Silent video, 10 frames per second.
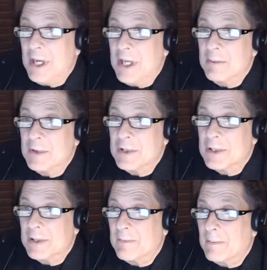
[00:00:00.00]

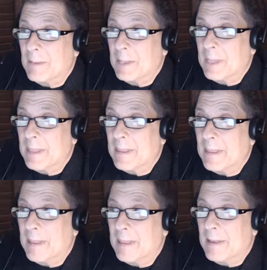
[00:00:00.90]
Cannabis
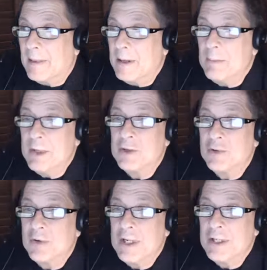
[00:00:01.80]

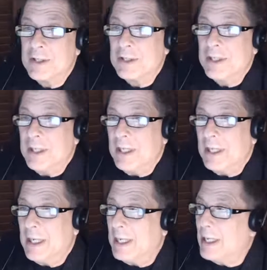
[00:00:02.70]
Administration
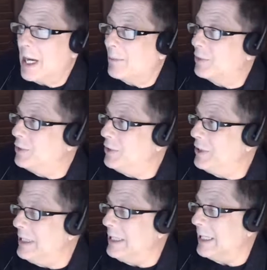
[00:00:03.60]
and
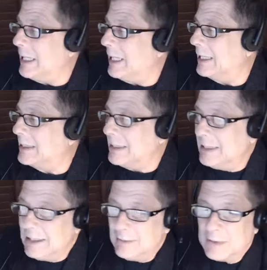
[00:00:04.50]
Opportunity Act.
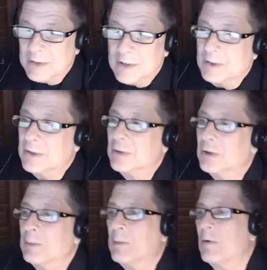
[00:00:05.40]
We'll go in a
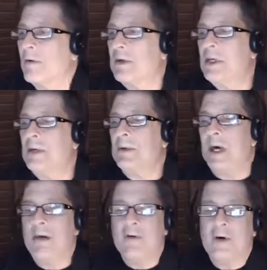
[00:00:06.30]
little bit more of a
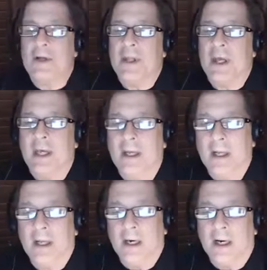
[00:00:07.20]
deep dive on that.
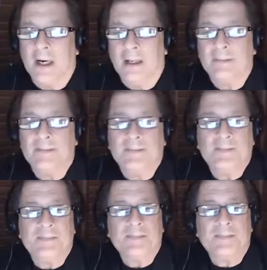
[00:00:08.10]

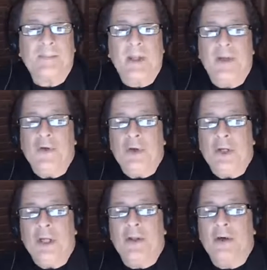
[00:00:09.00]
Um, if
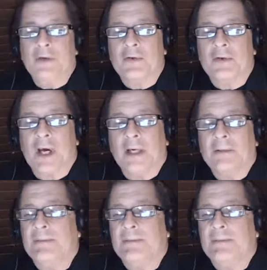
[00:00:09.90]
you need those